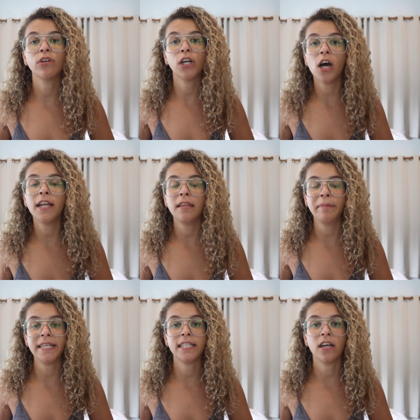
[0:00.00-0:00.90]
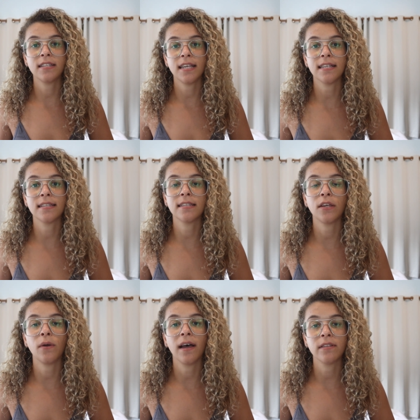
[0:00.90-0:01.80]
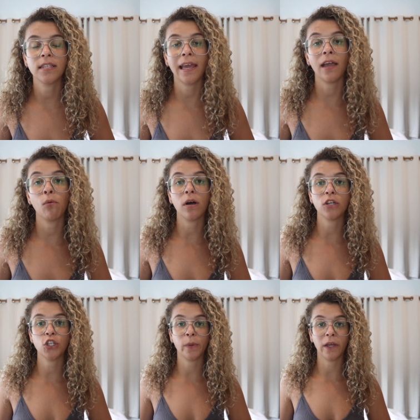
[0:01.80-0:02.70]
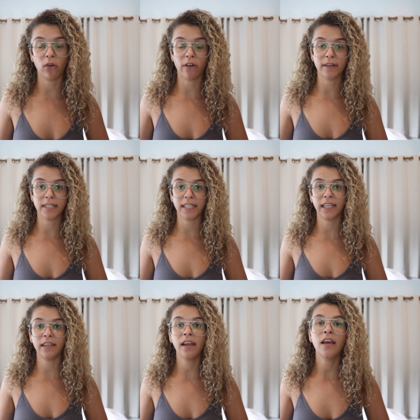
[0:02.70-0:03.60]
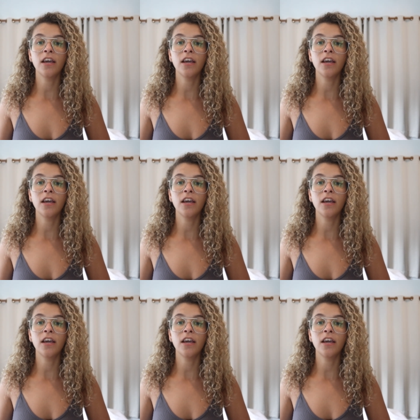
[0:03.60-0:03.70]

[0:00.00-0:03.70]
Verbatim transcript: Regarding the PCR tests that you'll have to take whilst you're in quarantine,